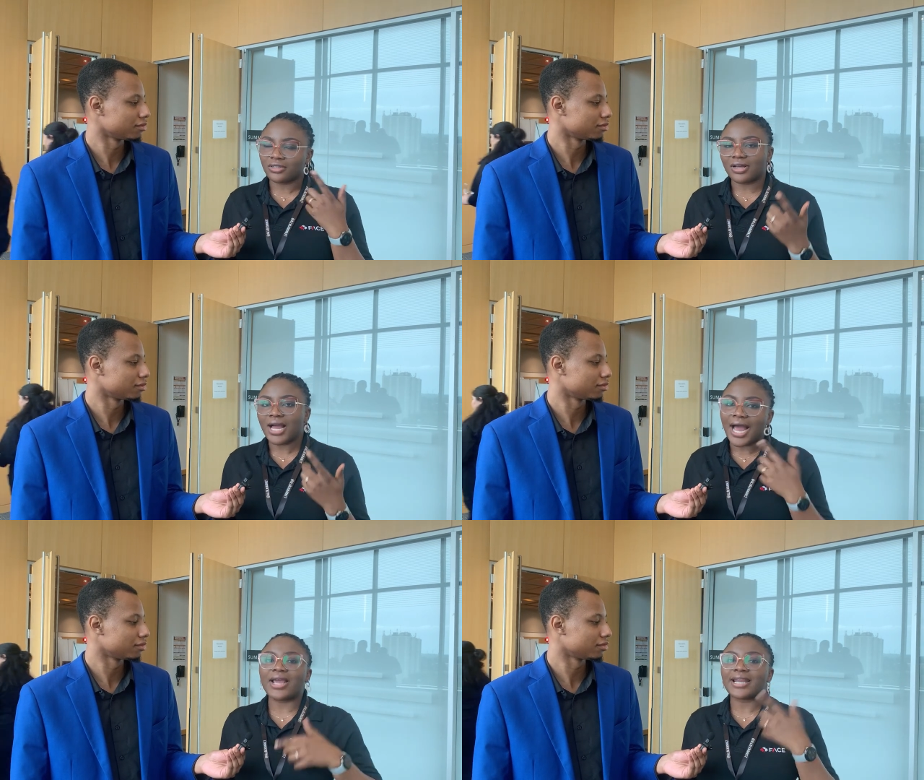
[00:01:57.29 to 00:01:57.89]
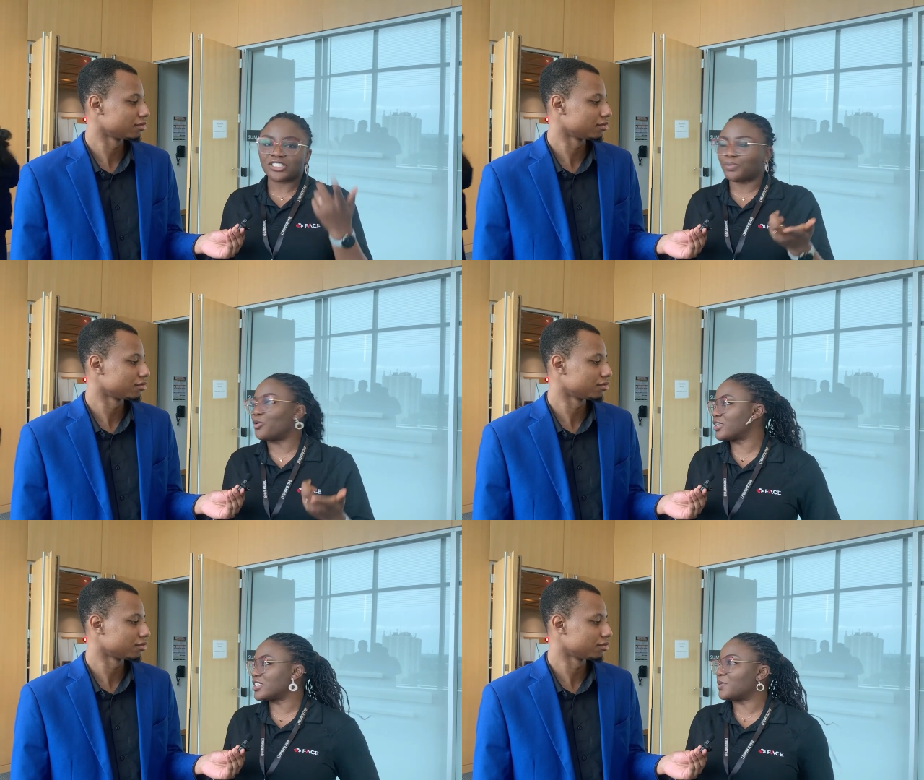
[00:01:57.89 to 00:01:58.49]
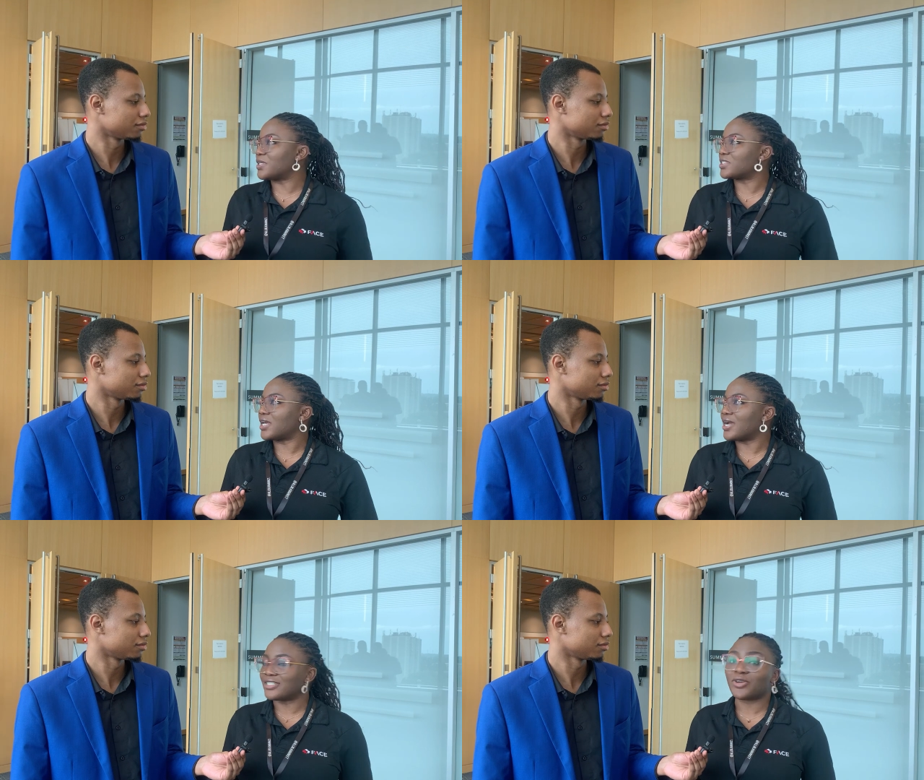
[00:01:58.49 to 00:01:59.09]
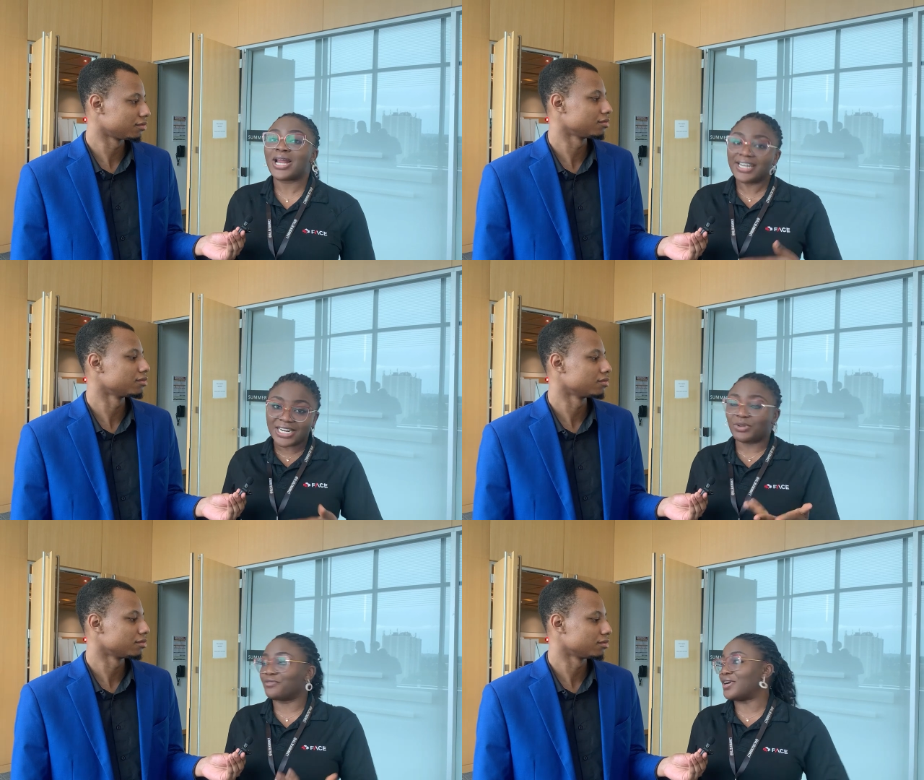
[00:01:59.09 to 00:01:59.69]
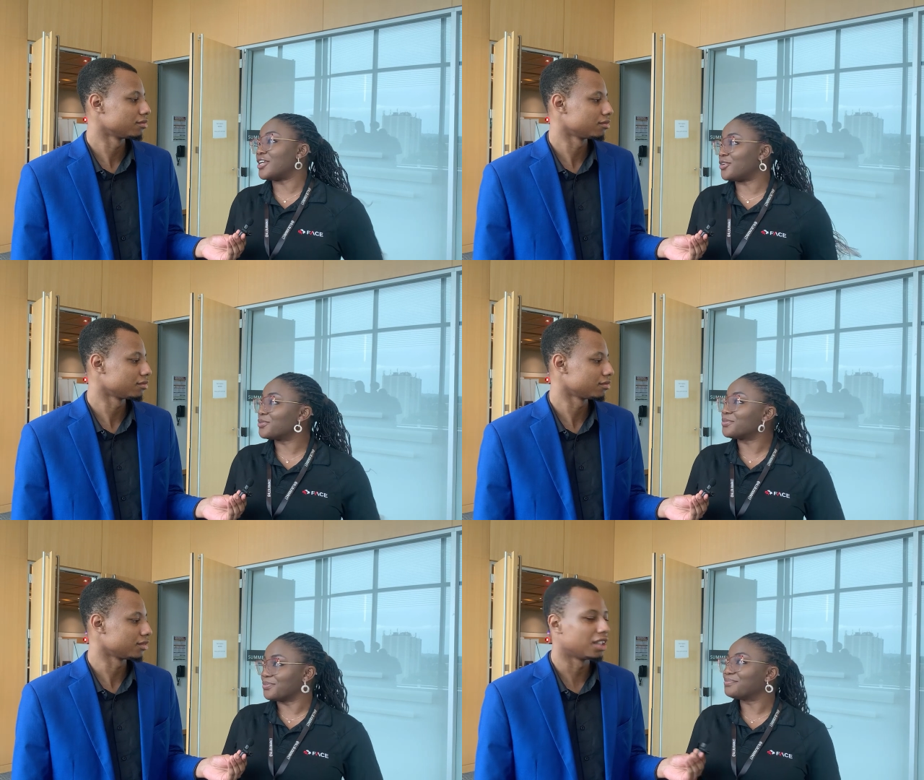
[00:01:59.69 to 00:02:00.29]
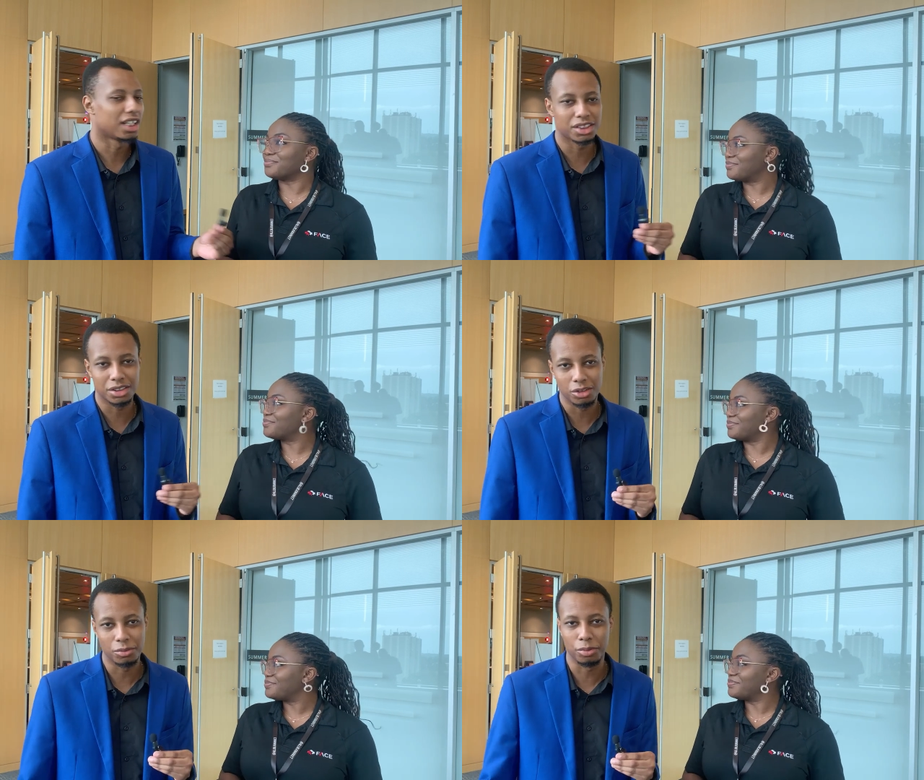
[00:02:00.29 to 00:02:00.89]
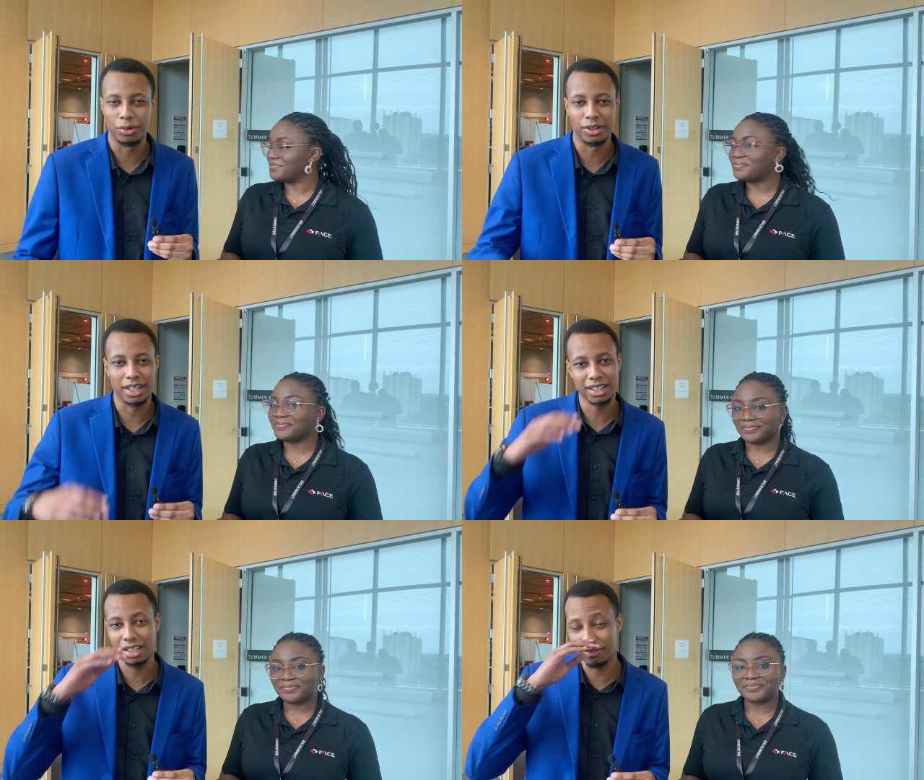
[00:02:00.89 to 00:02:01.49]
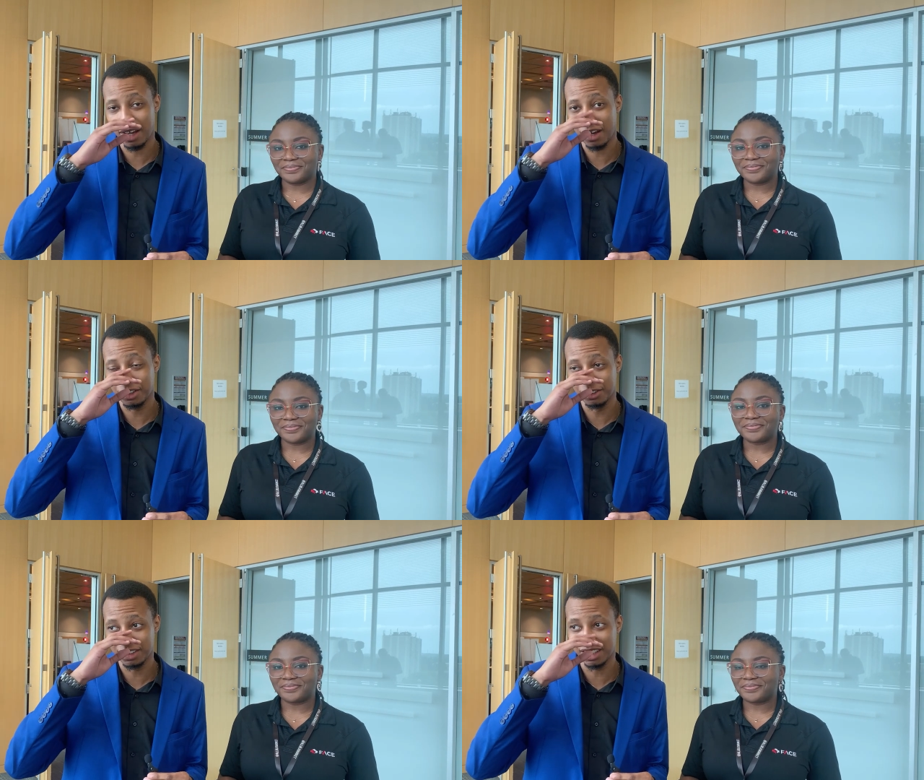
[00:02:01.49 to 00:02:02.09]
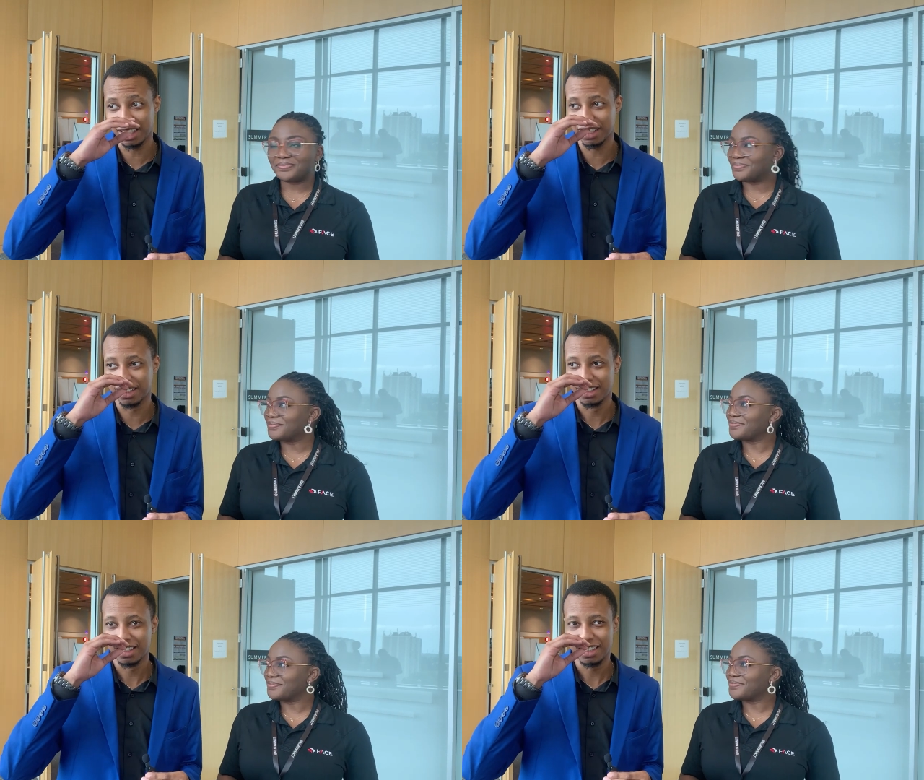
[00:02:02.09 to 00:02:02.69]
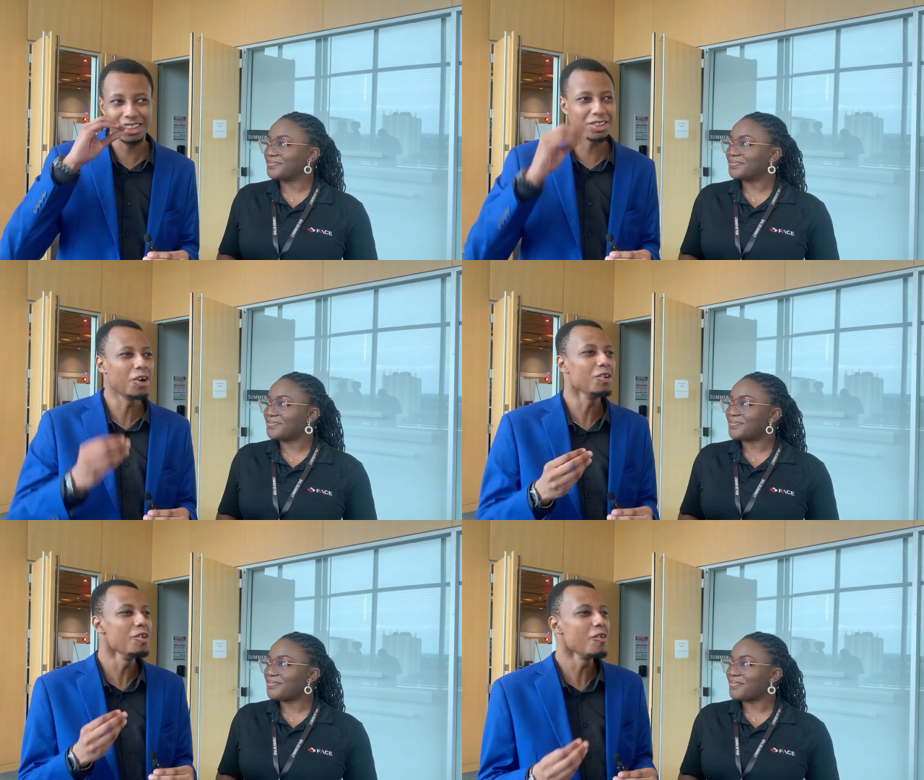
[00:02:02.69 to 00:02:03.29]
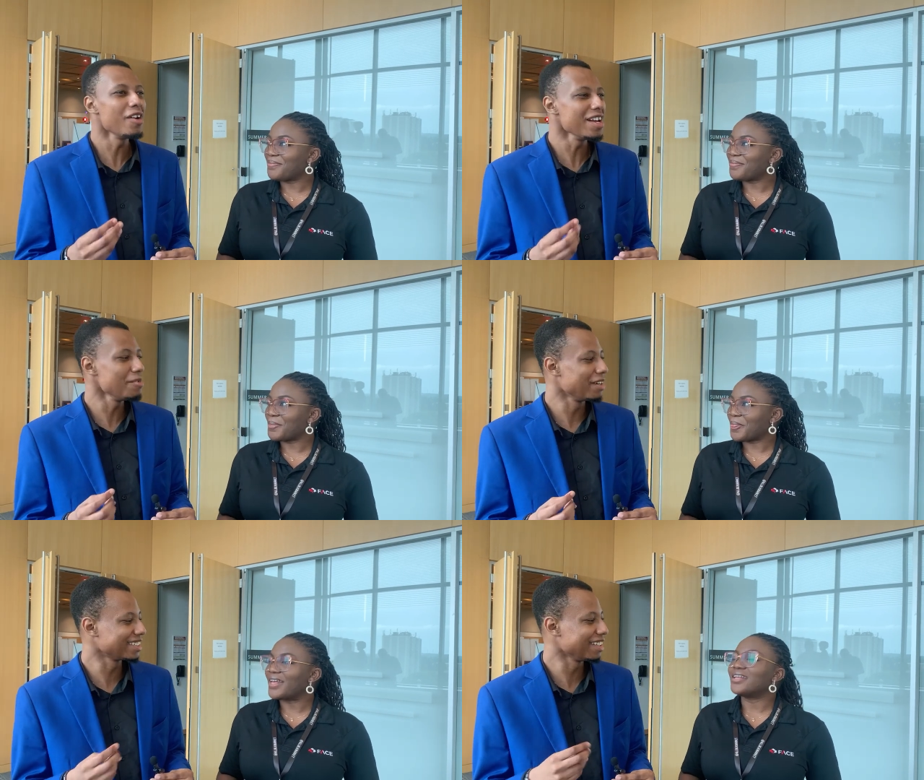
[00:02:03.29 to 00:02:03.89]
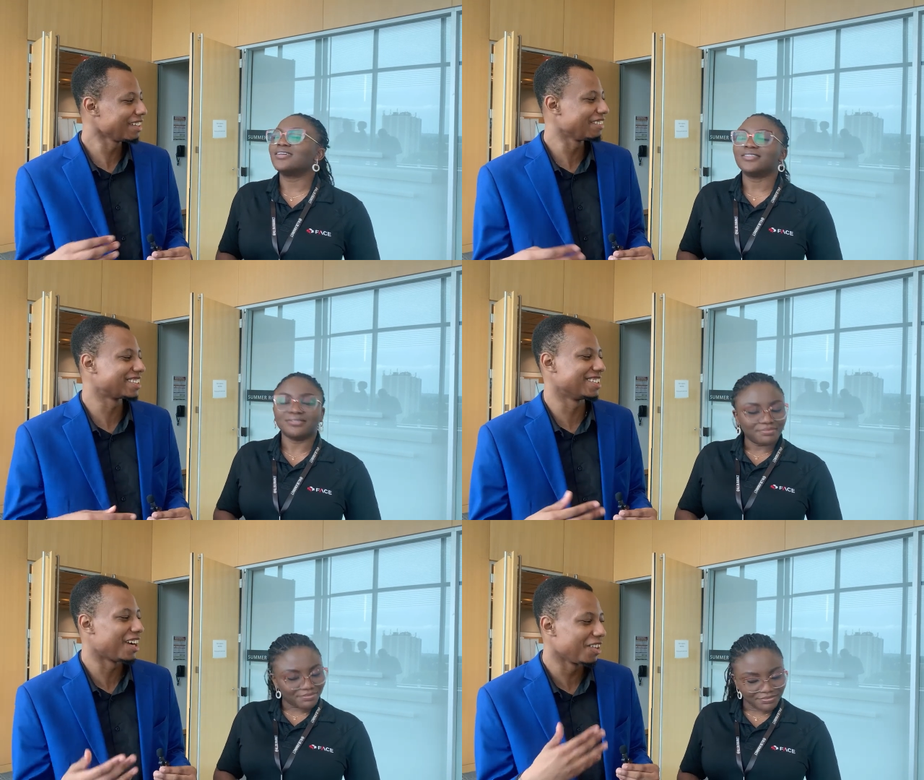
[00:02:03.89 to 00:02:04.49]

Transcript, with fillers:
Speaker 1: how can I support this person? And so I lead with value.
Speaker 2: That's so important. I think value is it's underrated, but at the same time, it's not